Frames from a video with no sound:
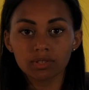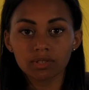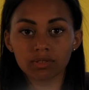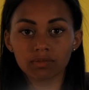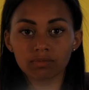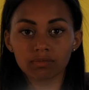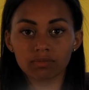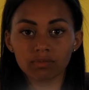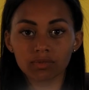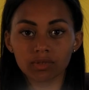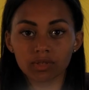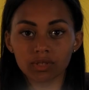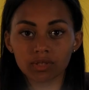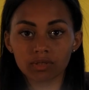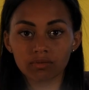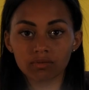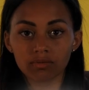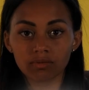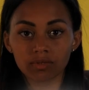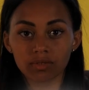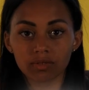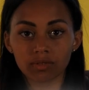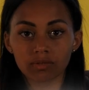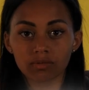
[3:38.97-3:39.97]
When you
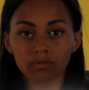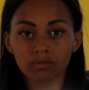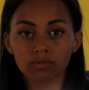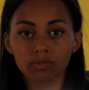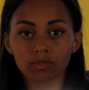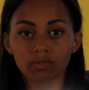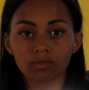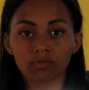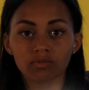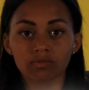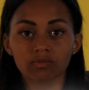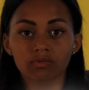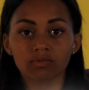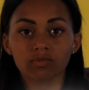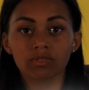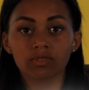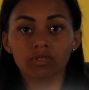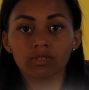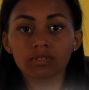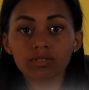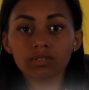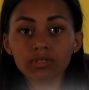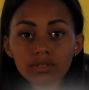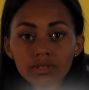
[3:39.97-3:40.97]
respond to their negative
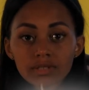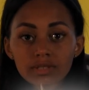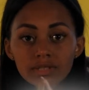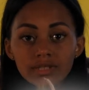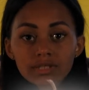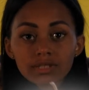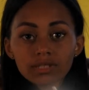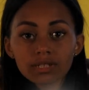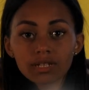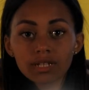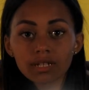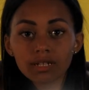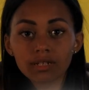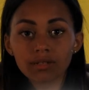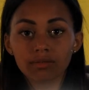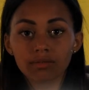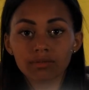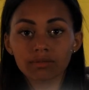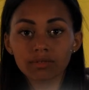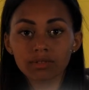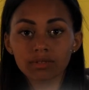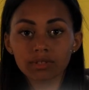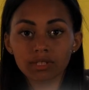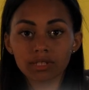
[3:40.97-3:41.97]
comments with
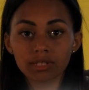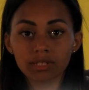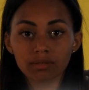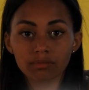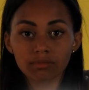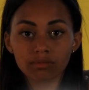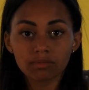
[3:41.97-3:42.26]
silence,